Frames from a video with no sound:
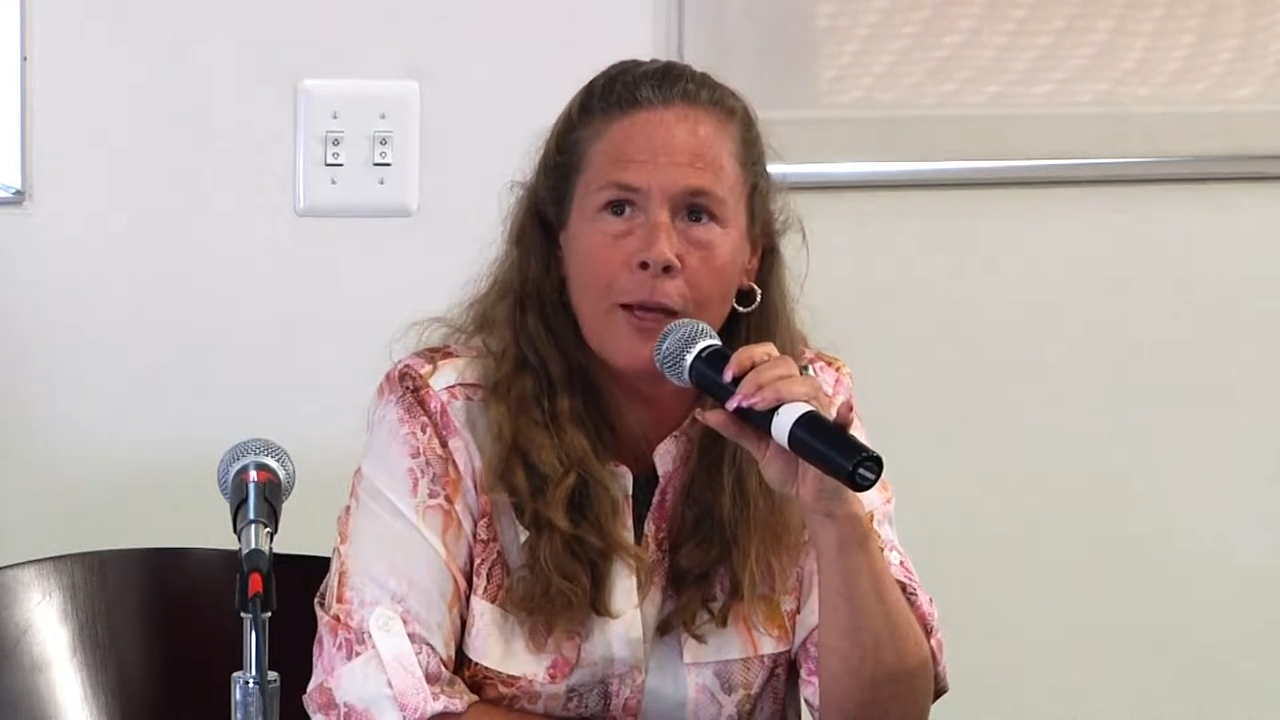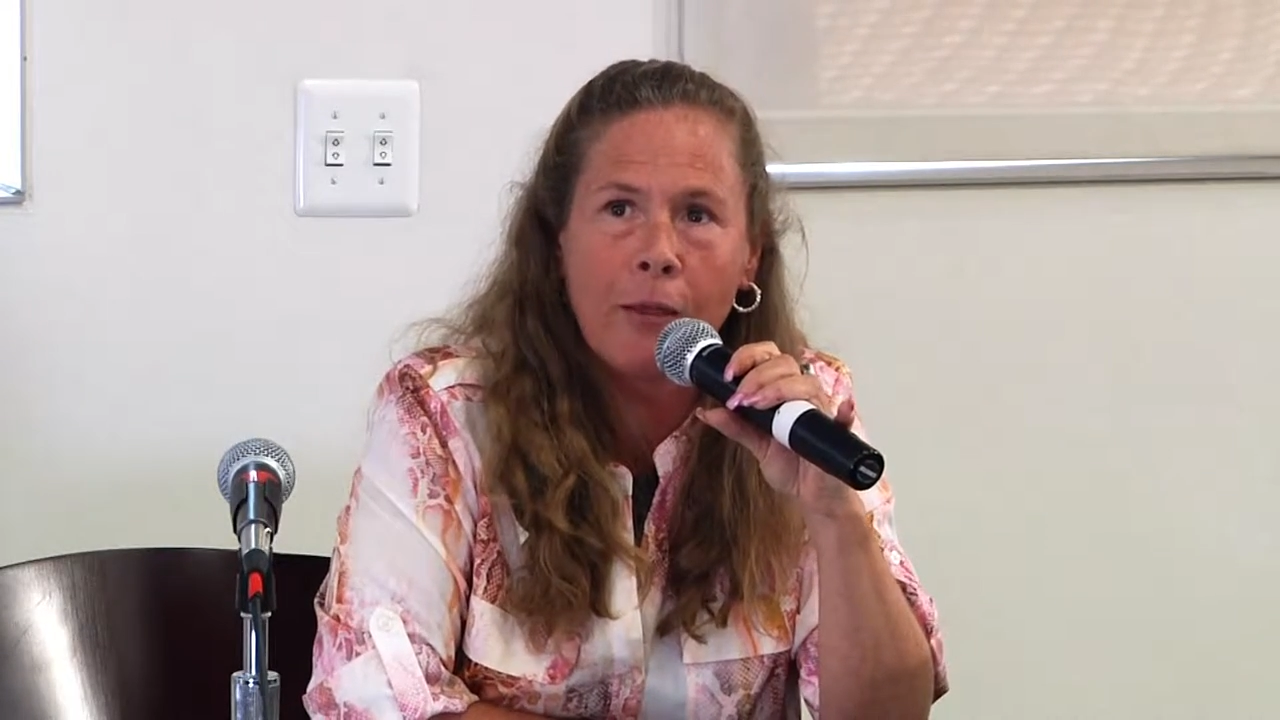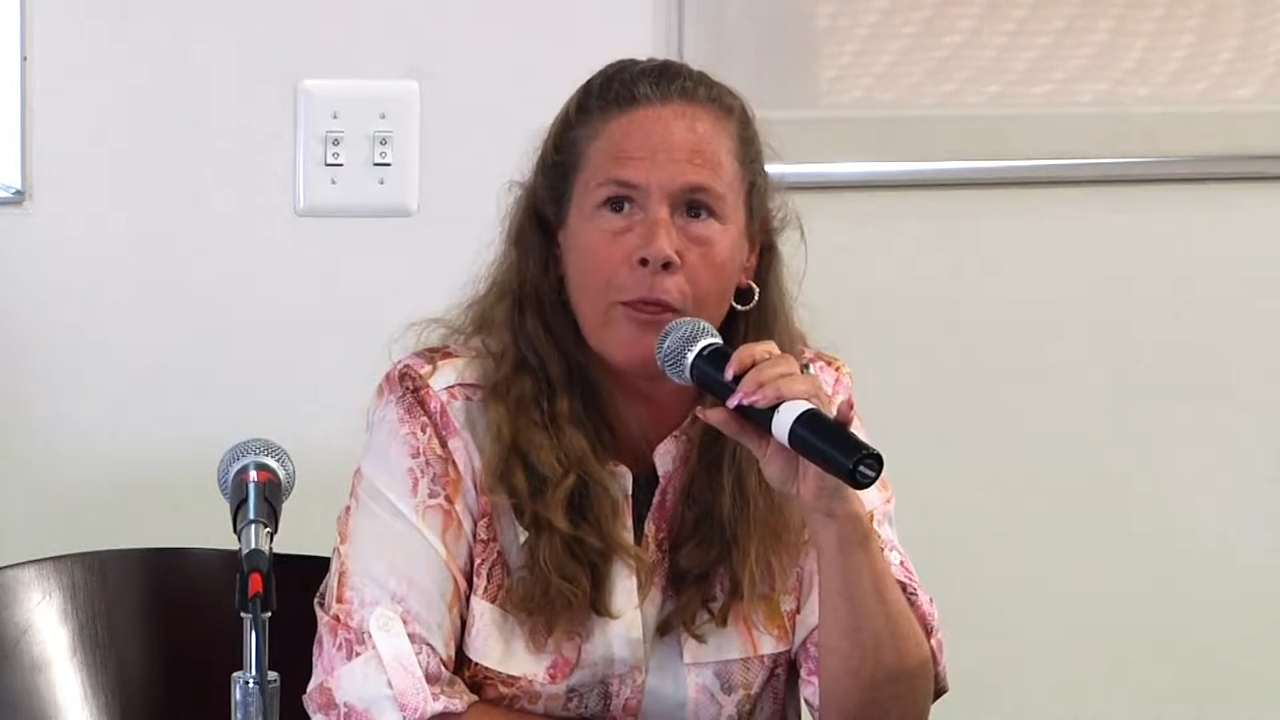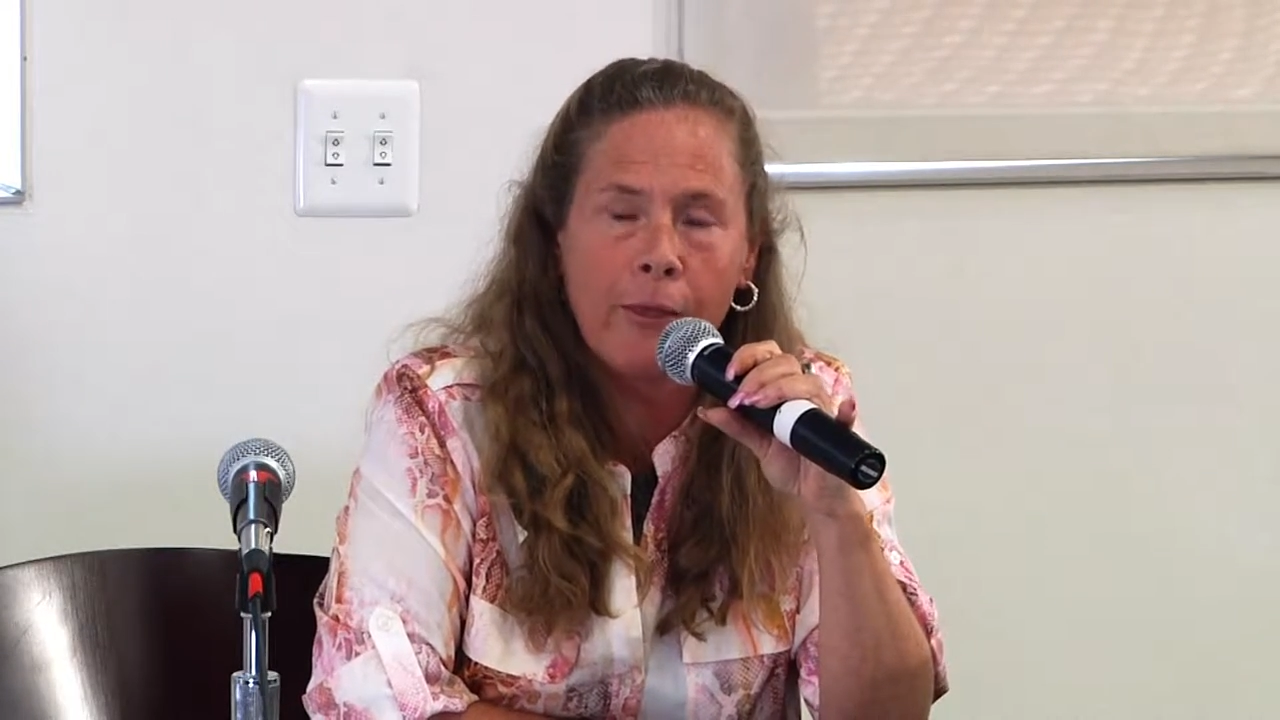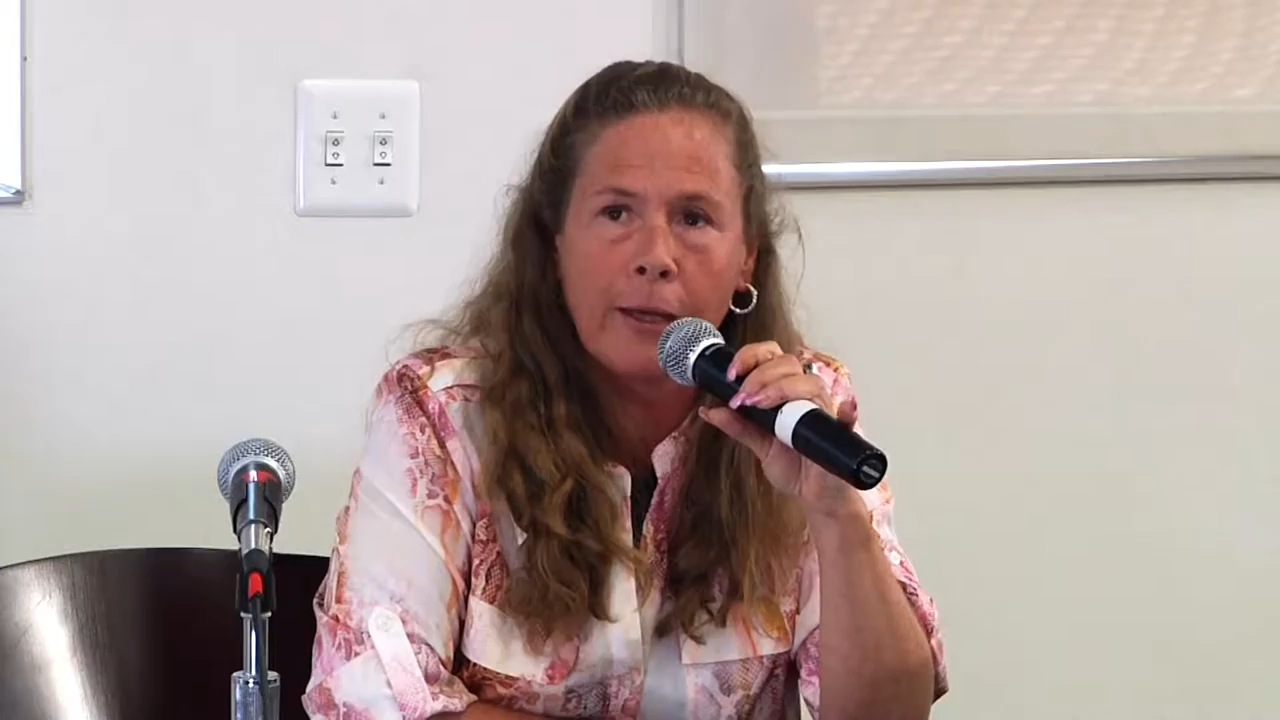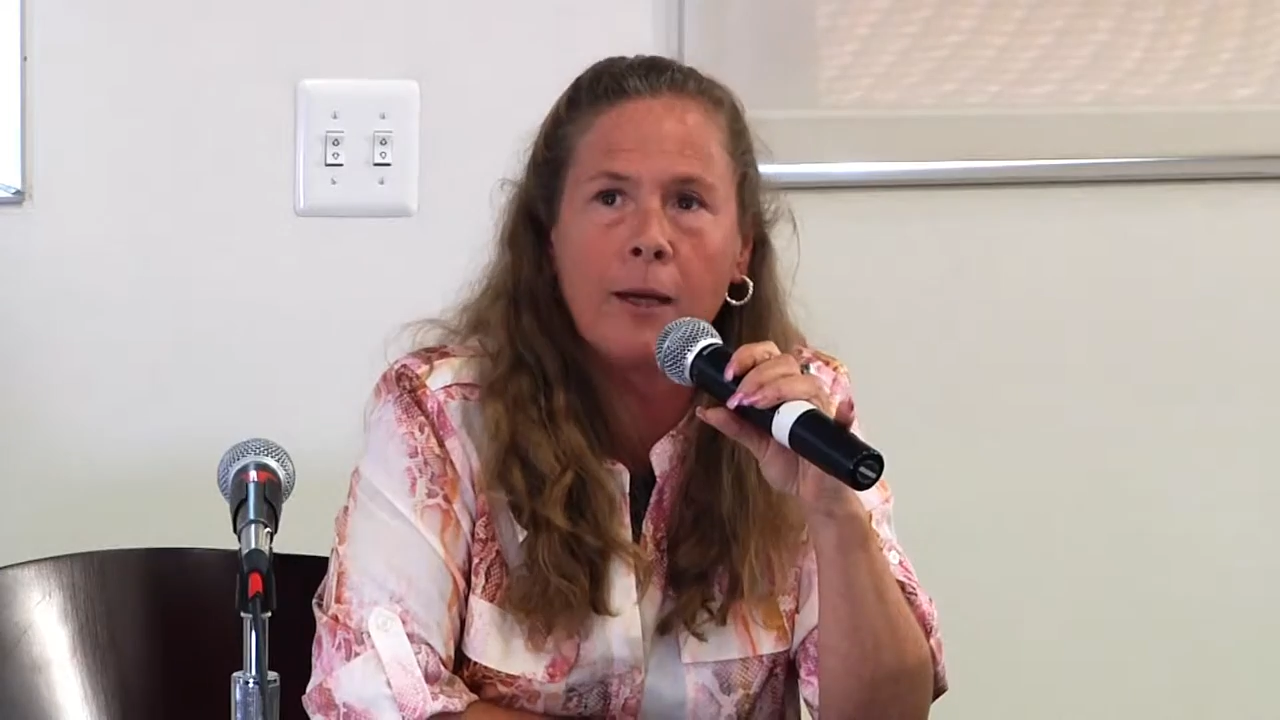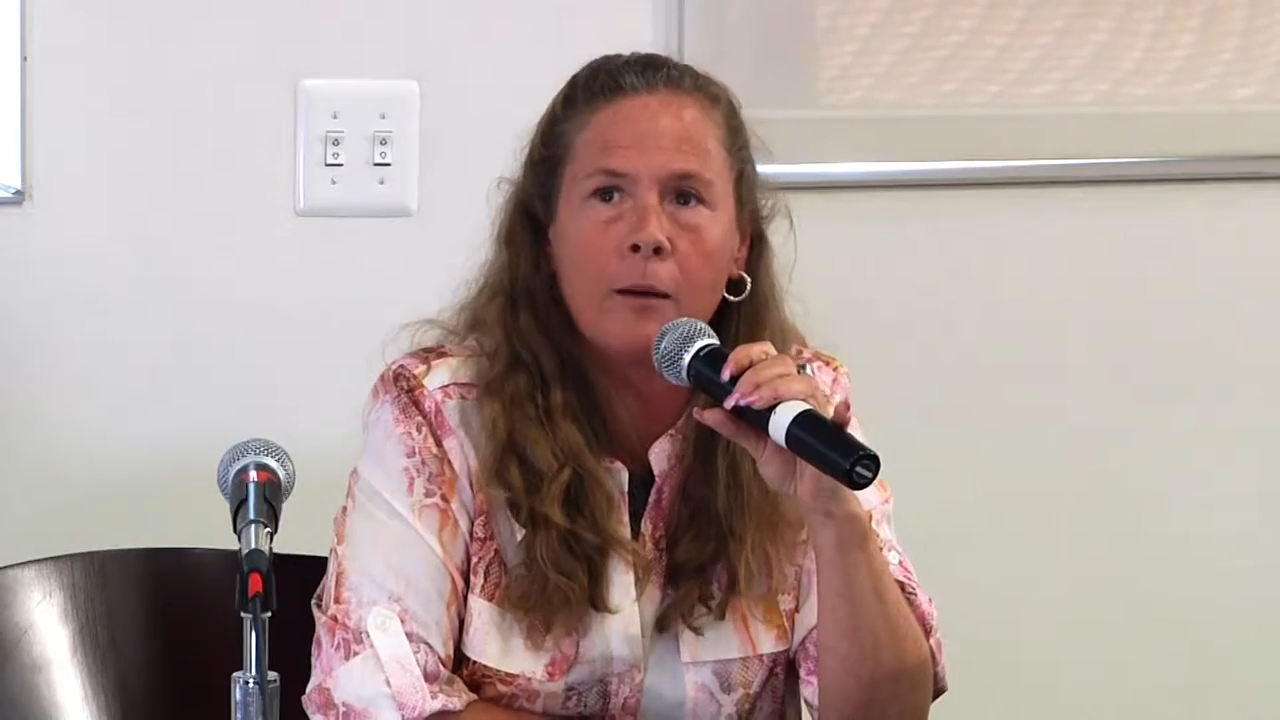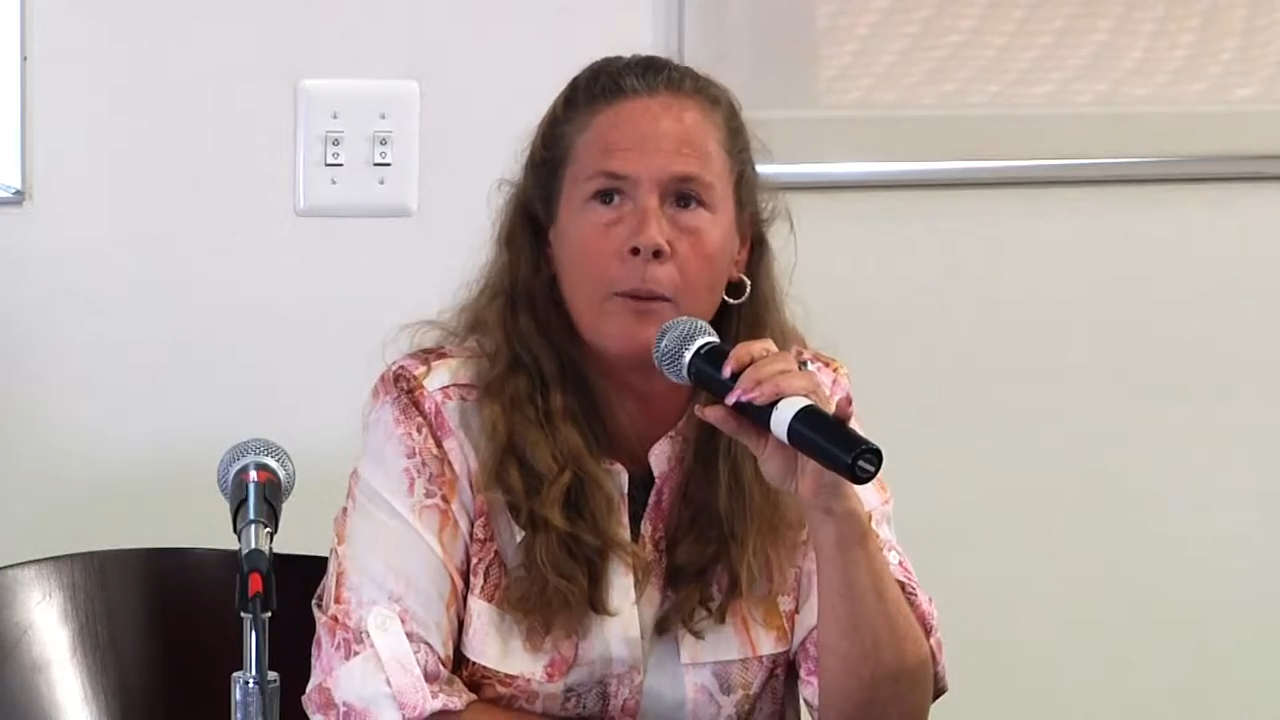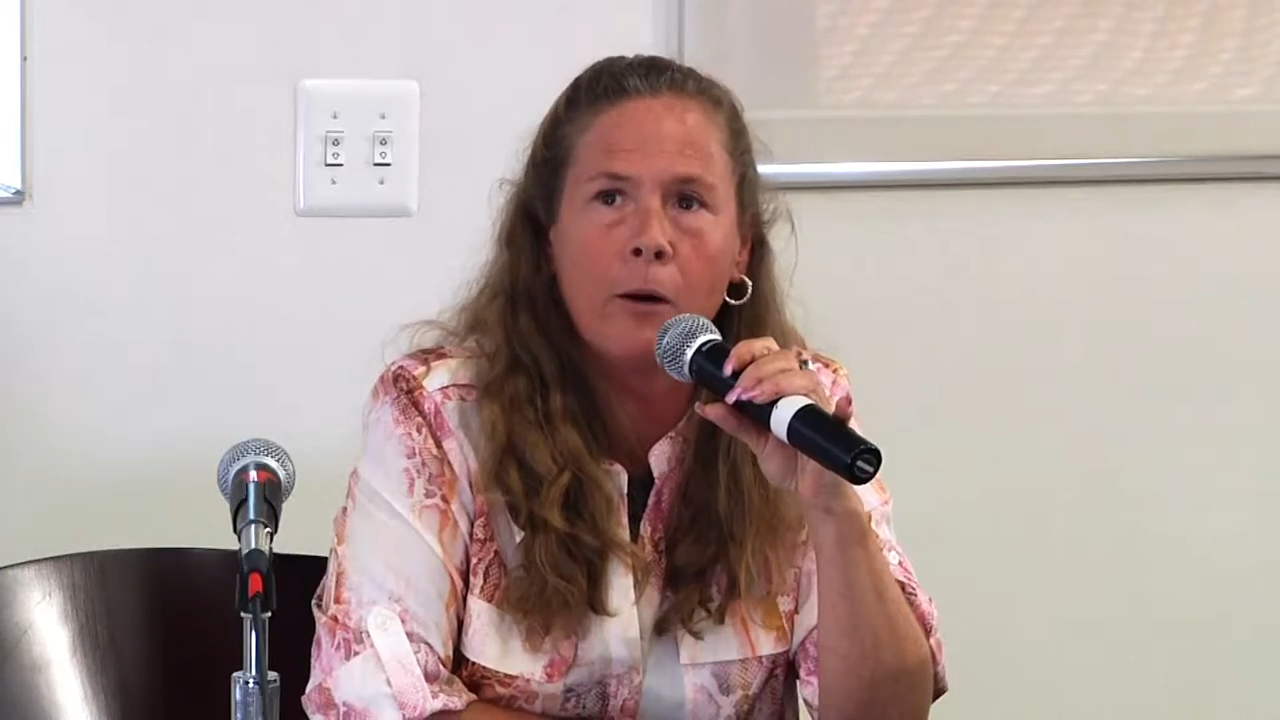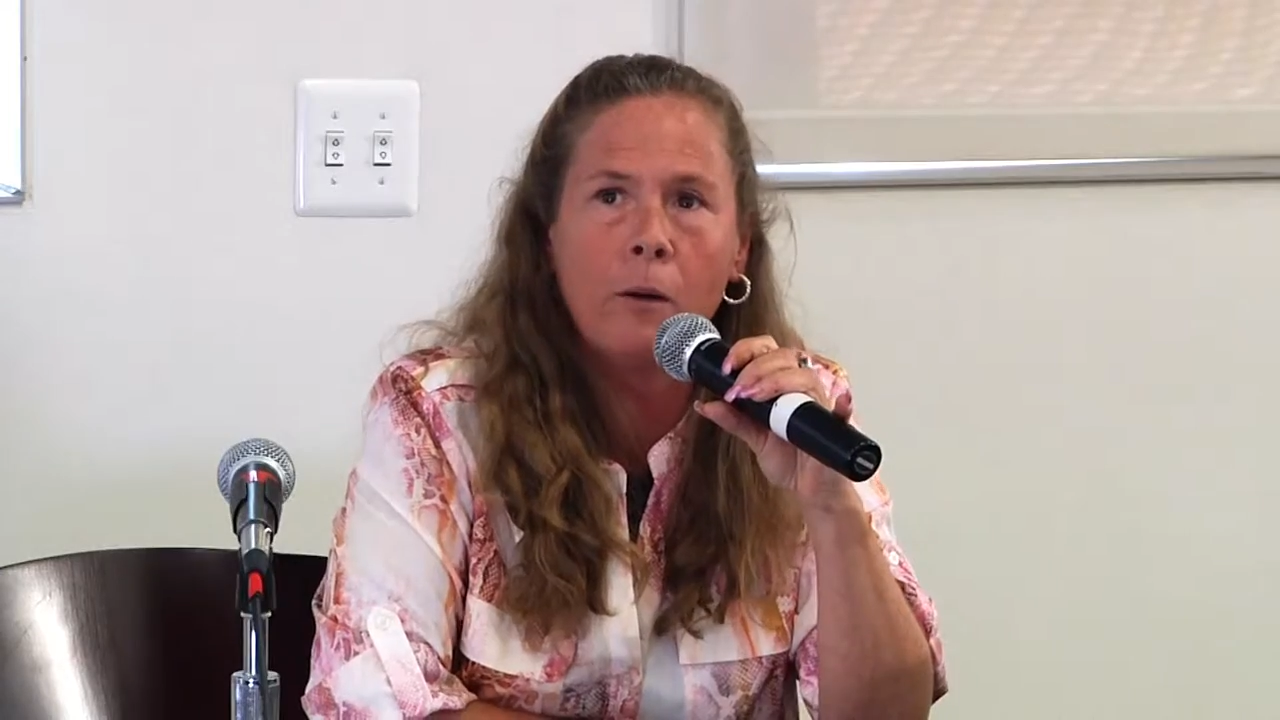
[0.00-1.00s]
and thinking
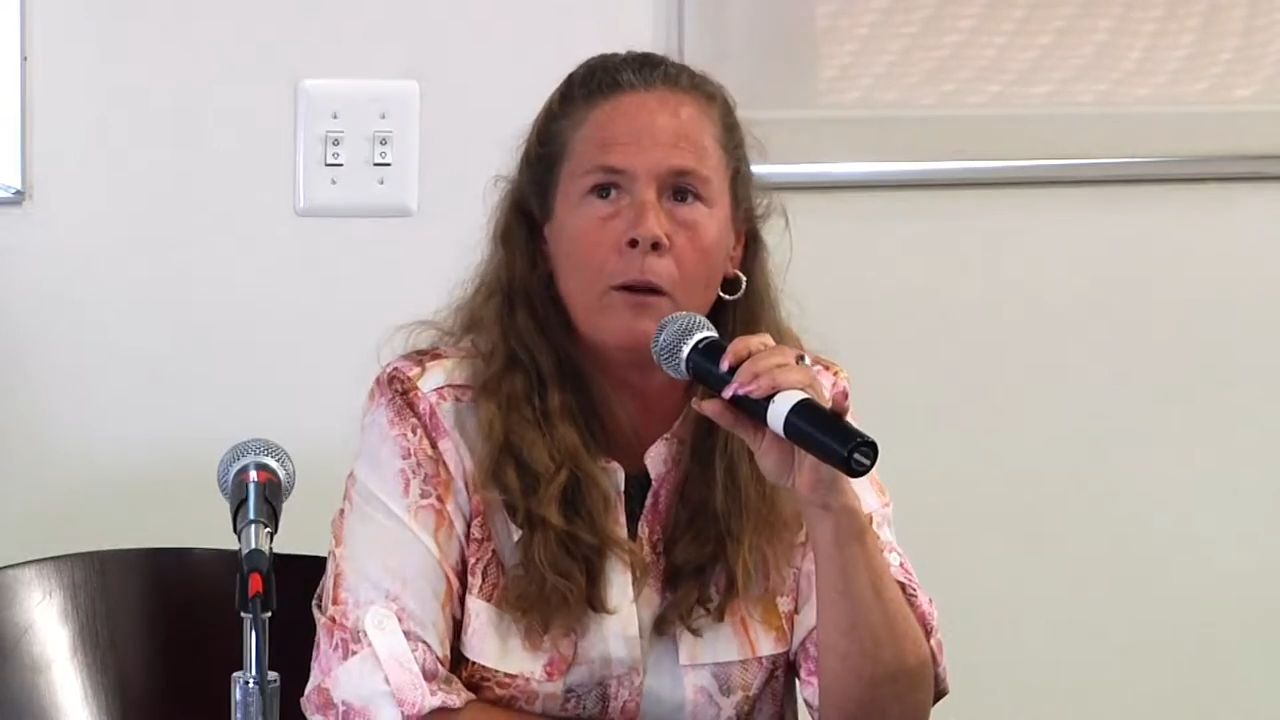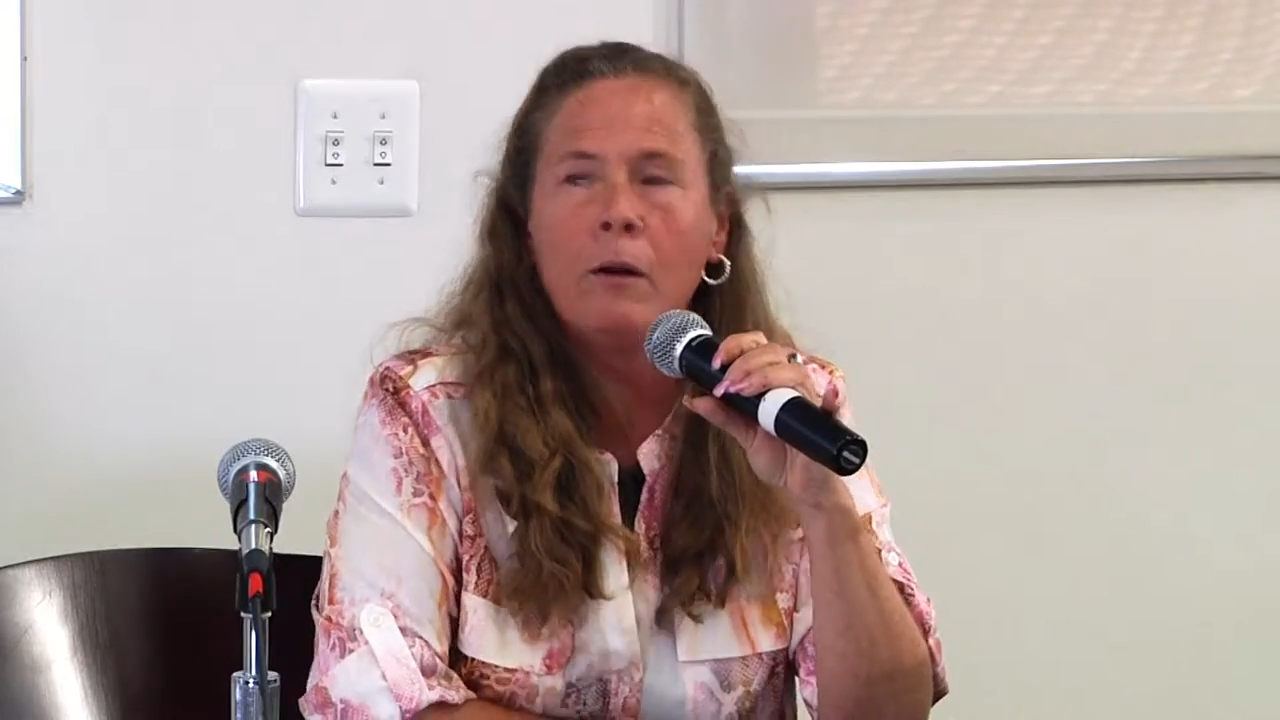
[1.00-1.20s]
about